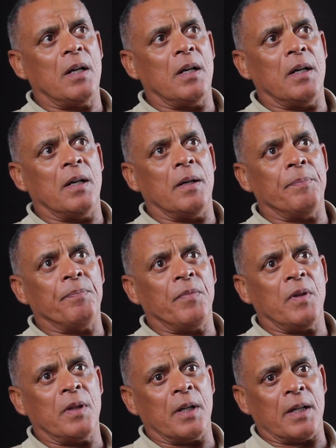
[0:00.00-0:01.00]

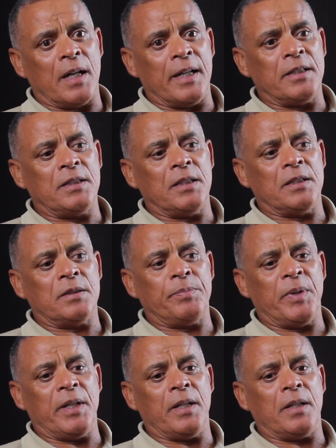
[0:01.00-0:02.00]
The guides is
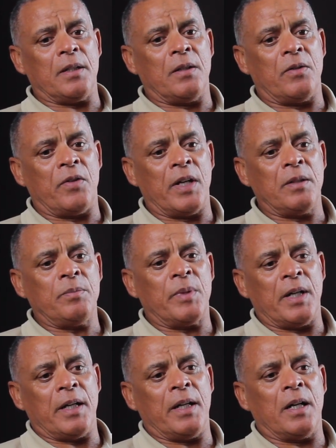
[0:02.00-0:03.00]
being run
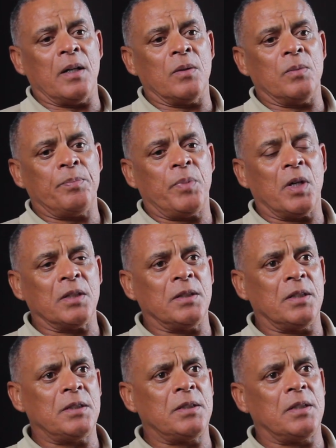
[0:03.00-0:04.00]
by our
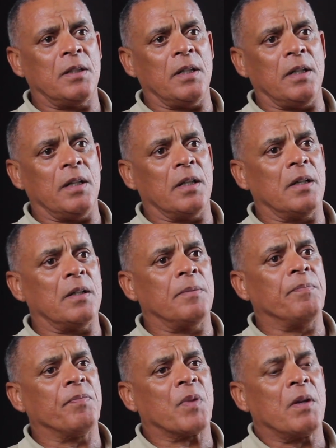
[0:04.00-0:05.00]
partners, the
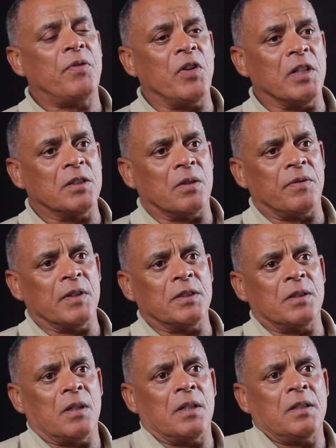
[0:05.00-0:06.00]
Friends of Van
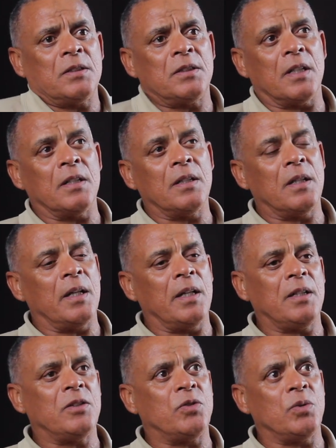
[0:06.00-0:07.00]
Stadens, and
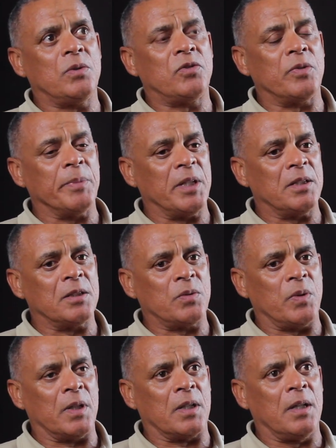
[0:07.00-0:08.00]
they do tremendous
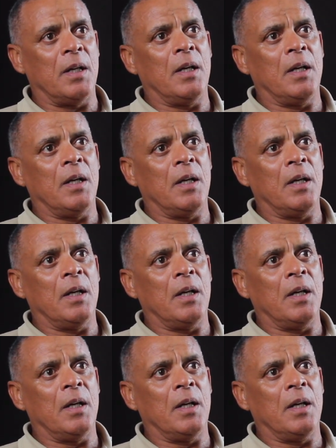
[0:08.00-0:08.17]
work.